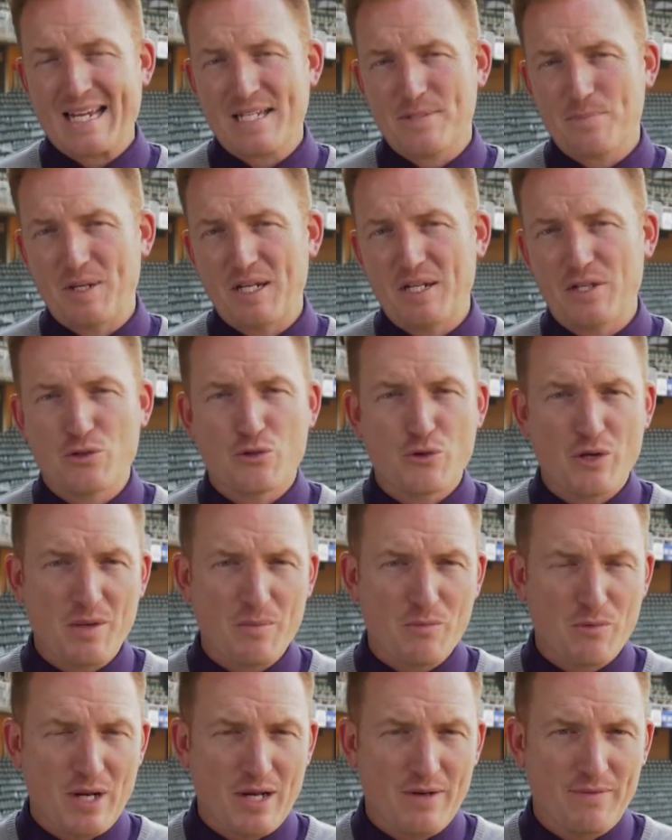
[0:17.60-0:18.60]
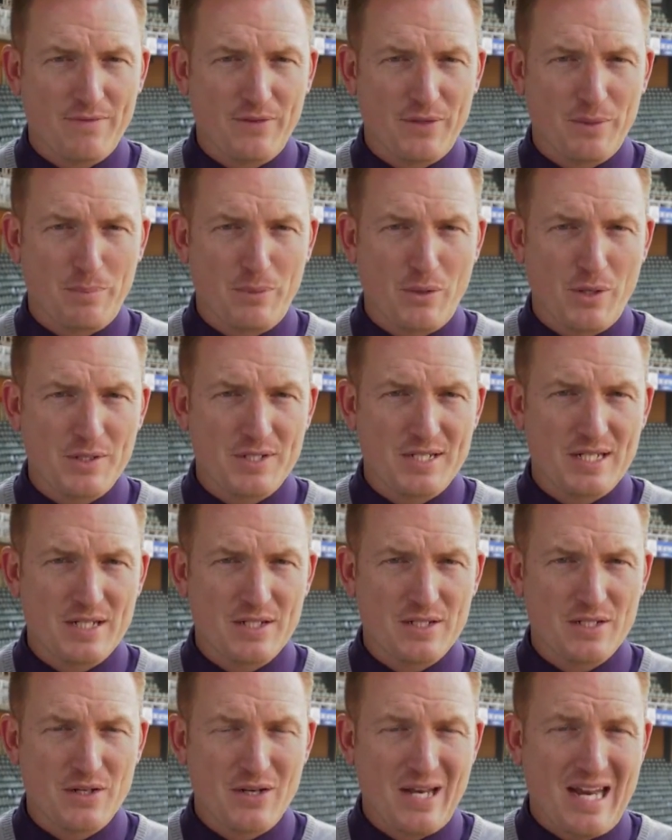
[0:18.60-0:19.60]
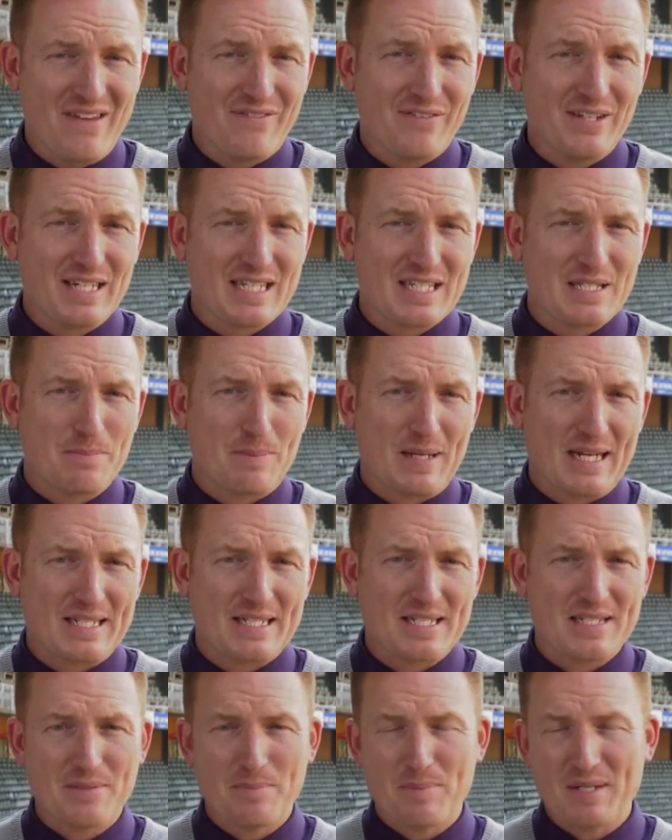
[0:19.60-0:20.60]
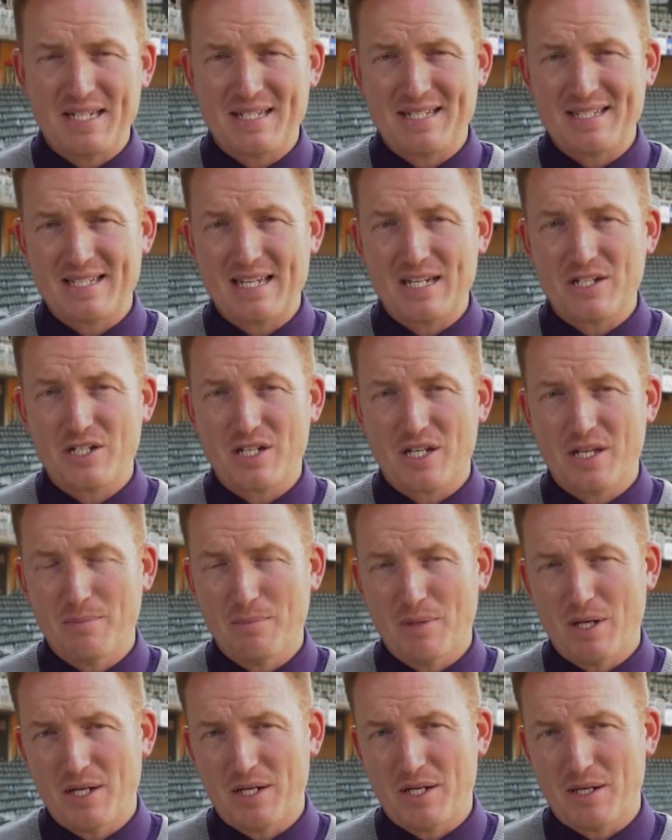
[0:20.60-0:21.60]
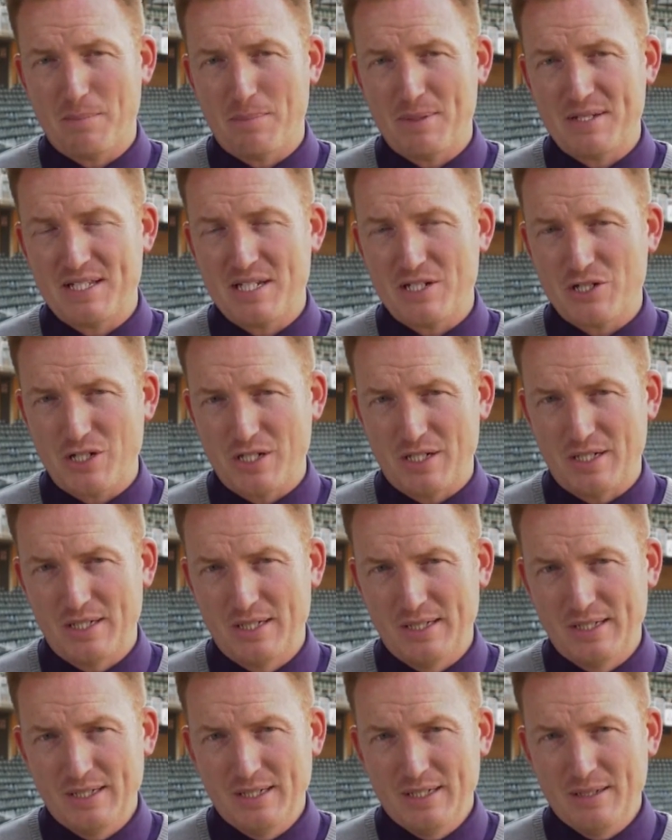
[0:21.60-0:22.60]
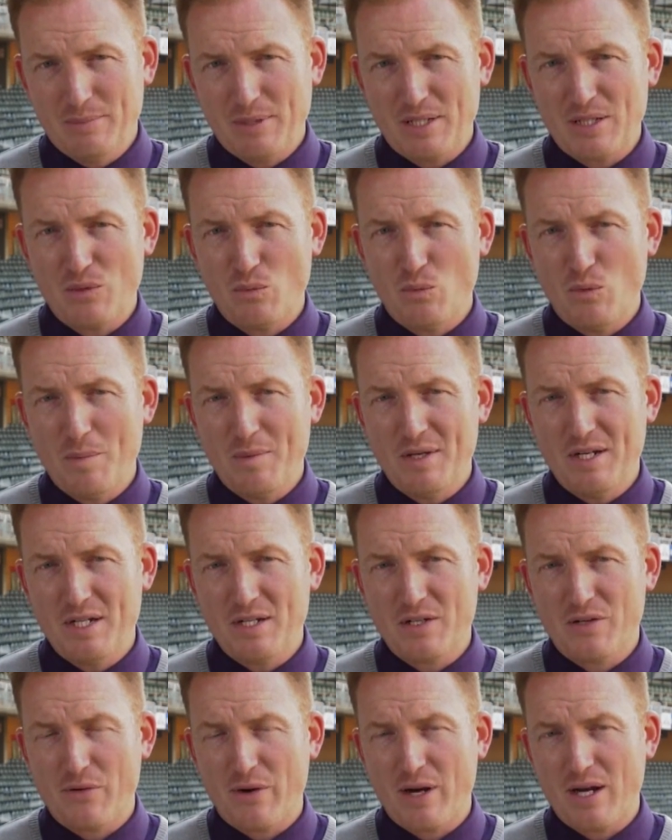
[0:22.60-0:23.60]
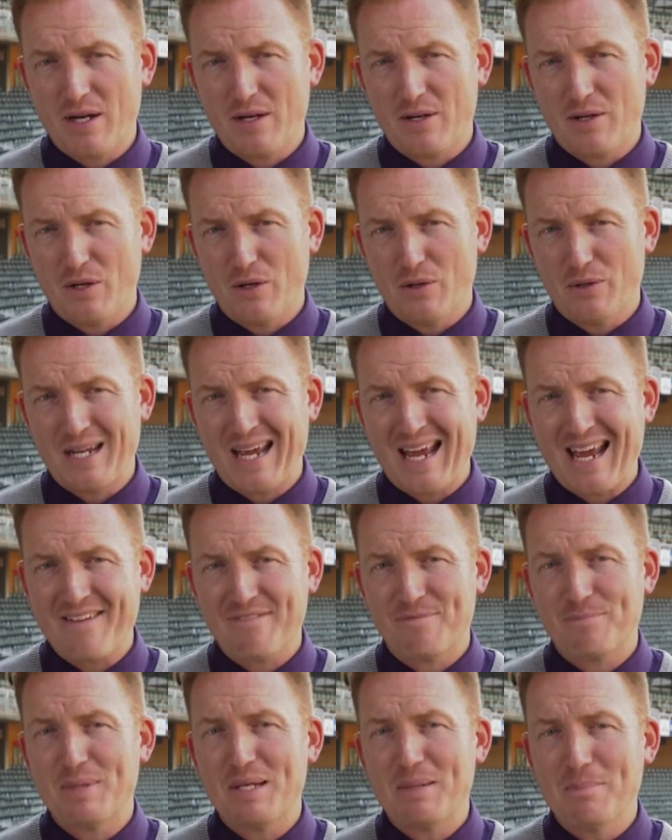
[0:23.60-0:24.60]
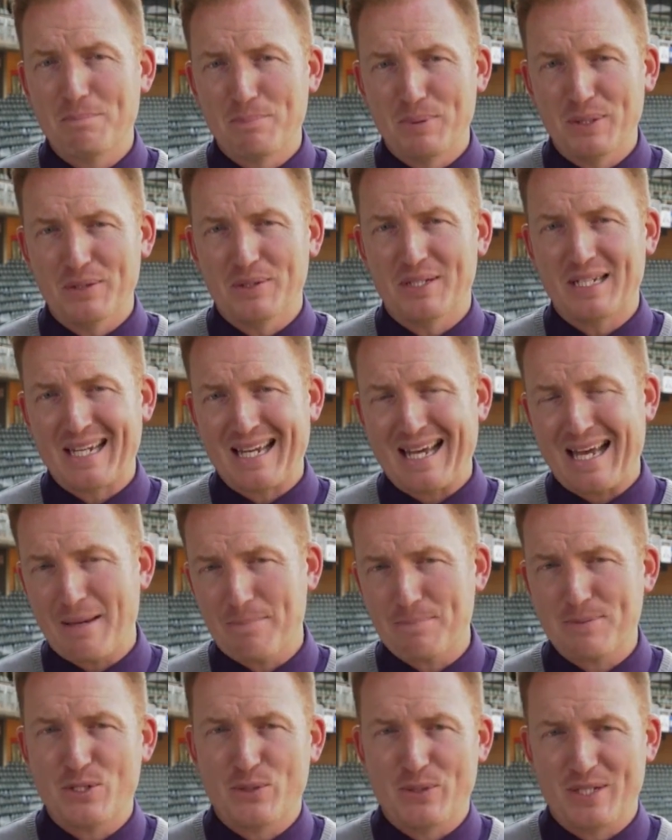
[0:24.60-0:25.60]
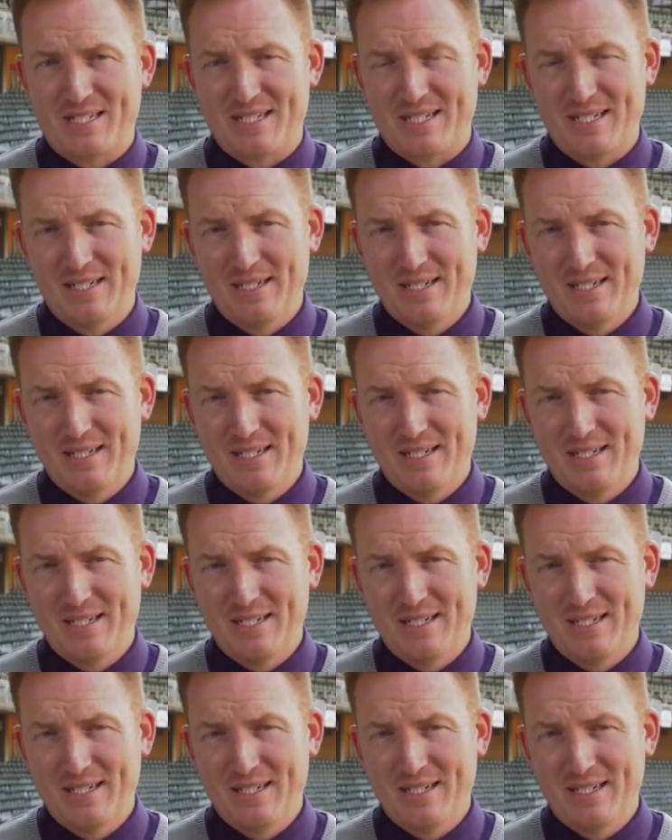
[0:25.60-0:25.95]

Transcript: has been a dream run for the Proteas who never expected to be in such a commanding position. But the women in green and gold have been building up to it.